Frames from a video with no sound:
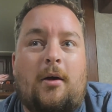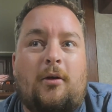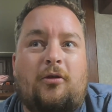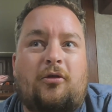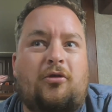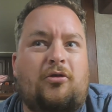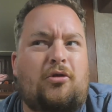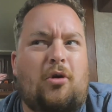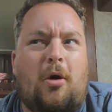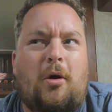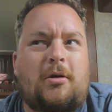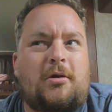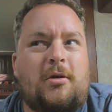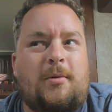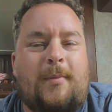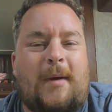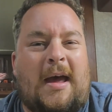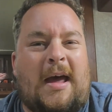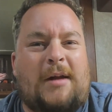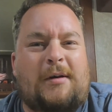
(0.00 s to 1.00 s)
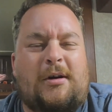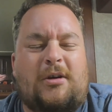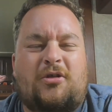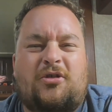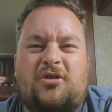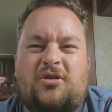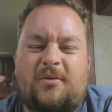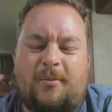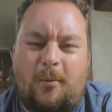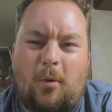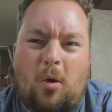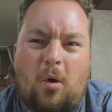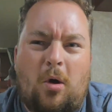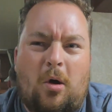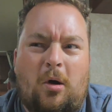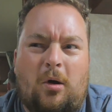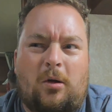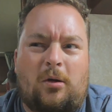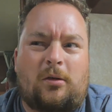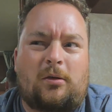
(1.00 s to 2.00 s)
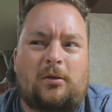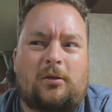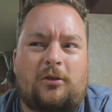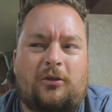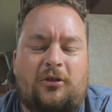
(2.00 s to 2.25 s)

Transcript: starter battery, a small,